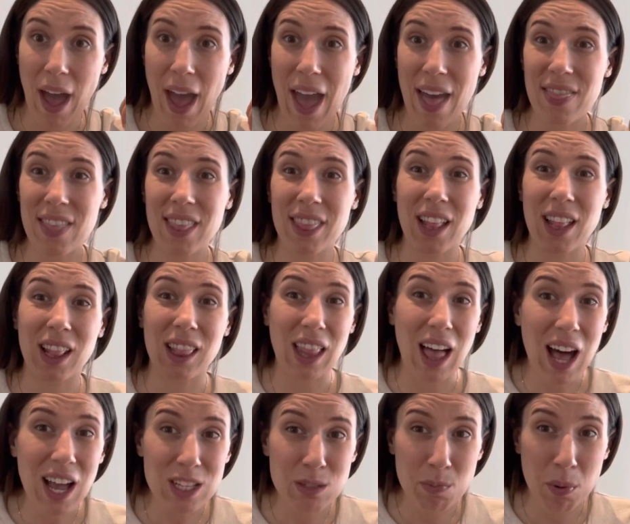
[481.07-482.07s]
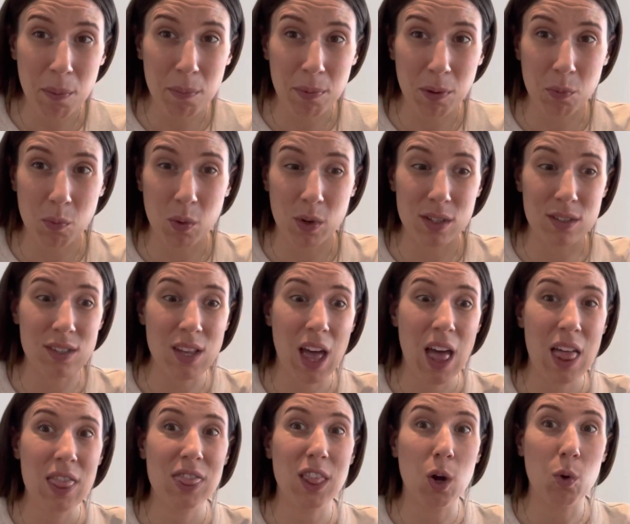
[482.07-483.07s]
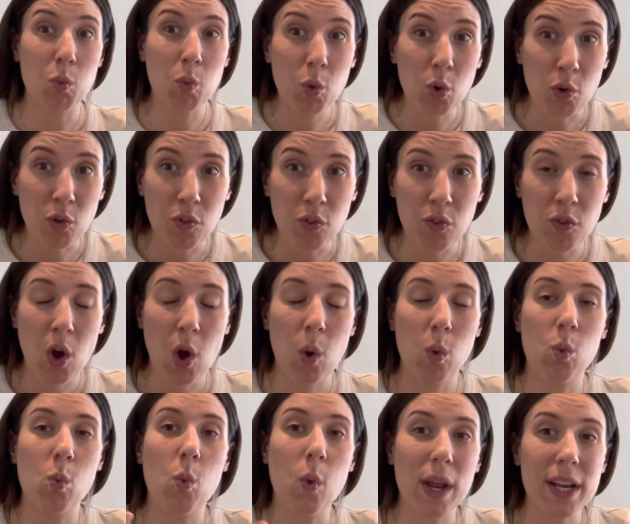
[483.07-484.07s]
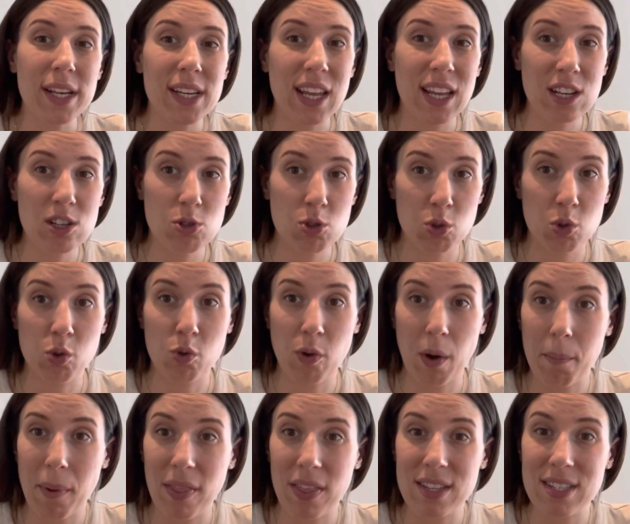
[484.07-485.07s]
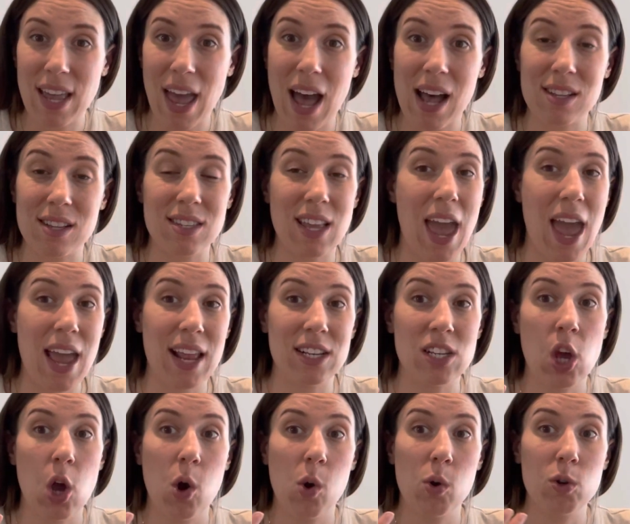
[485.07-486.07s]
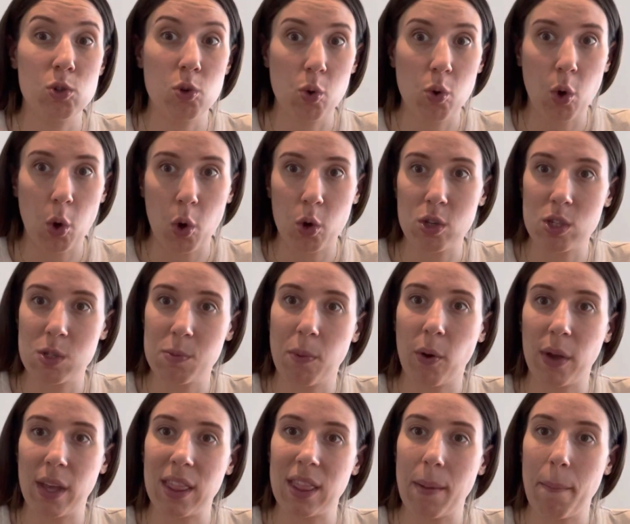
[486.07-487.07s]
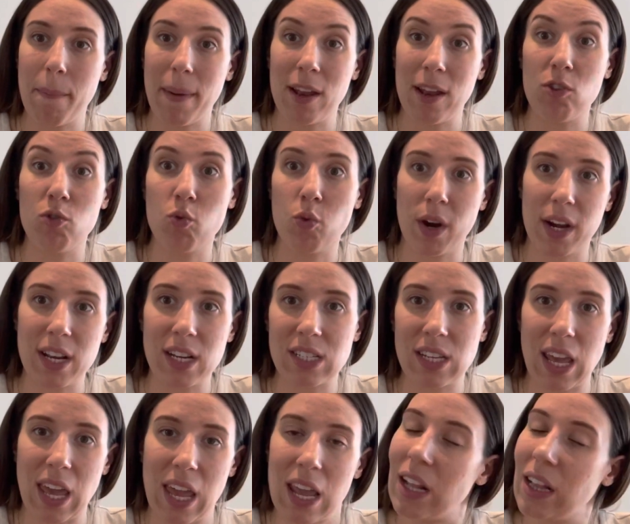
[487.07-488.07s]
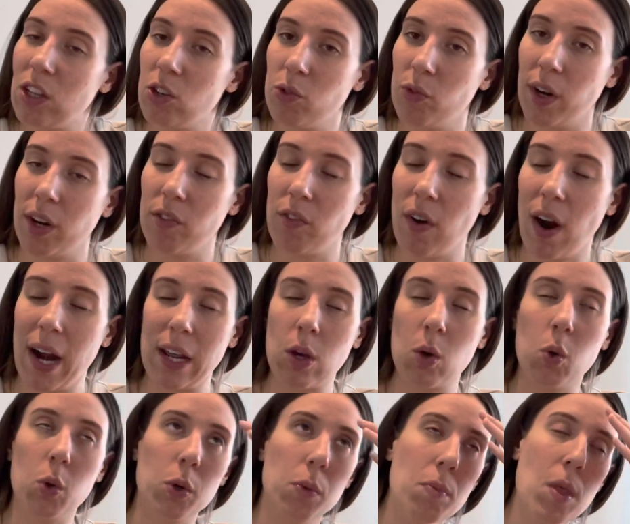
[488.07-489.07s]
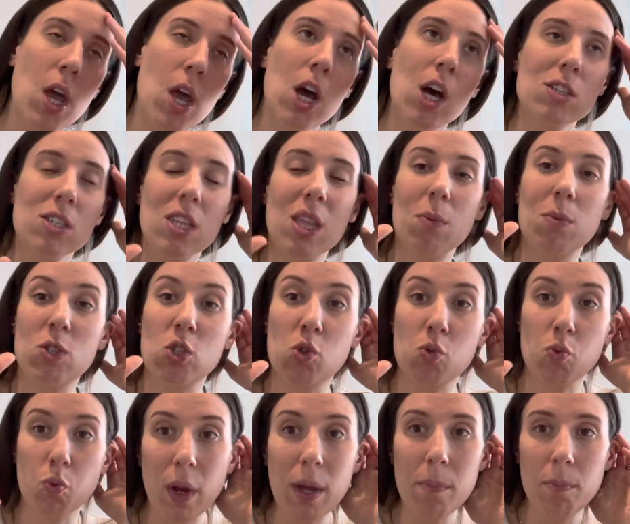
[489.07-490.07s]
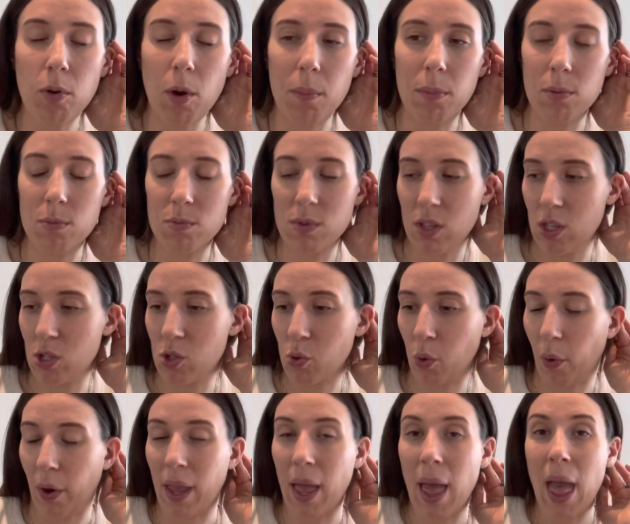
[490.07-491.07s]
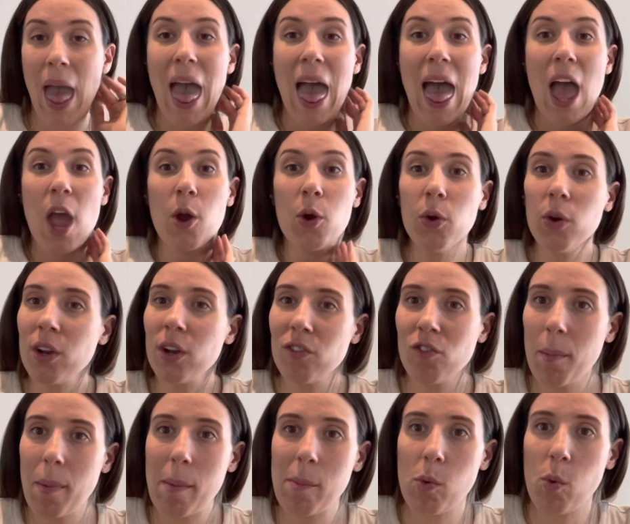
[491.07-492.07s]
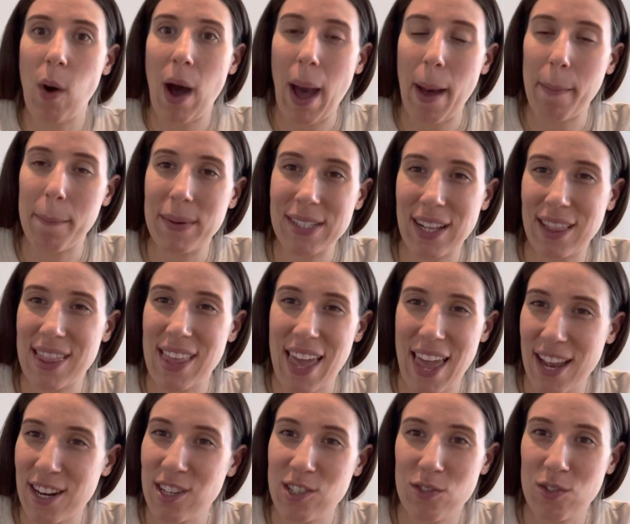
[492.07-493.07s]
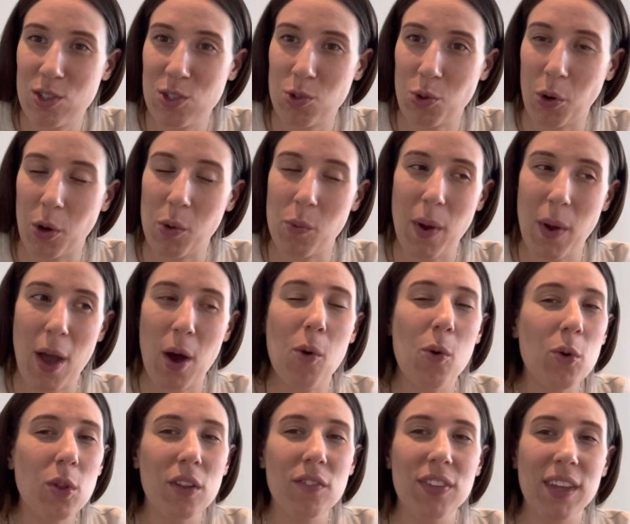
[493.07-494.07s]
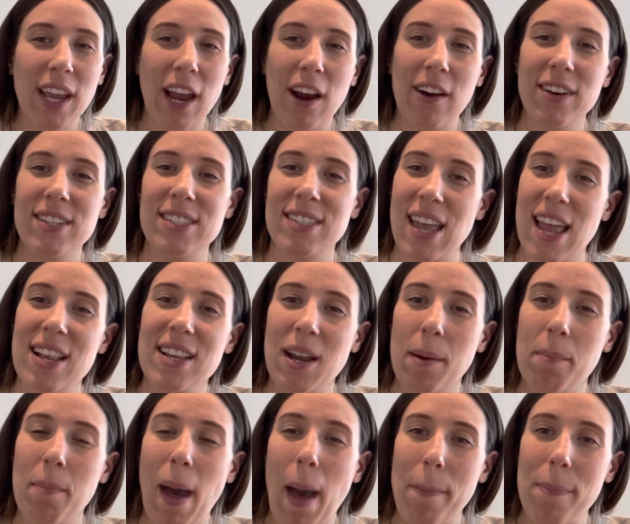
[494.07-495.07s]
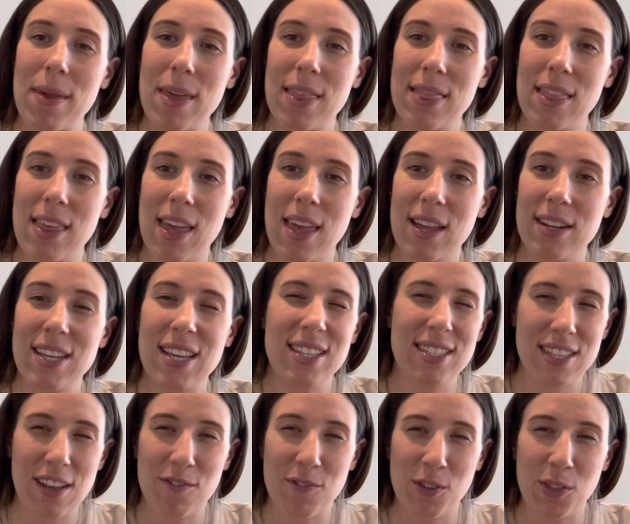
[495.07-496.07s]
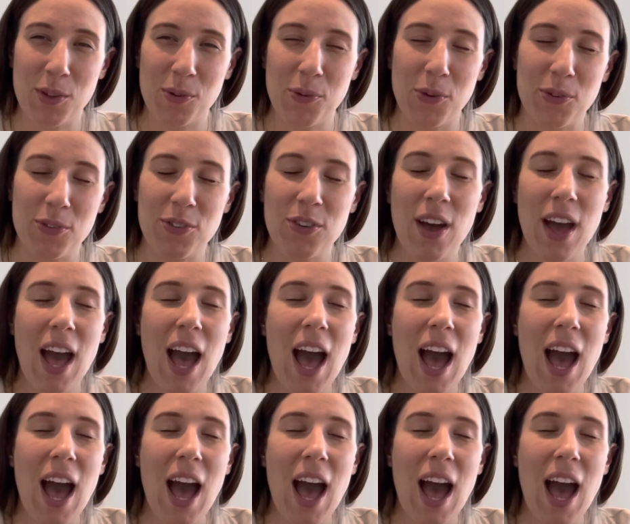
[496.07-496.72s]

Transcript: And then the last problem was the wolf went into Grandmother's house and took her spot in the bed ready to eat Little Red Riding Hood. So there was 3 problems in the story. Who can remember what happened at the end of the story where all of the characters end up happy in the end except for the wolf?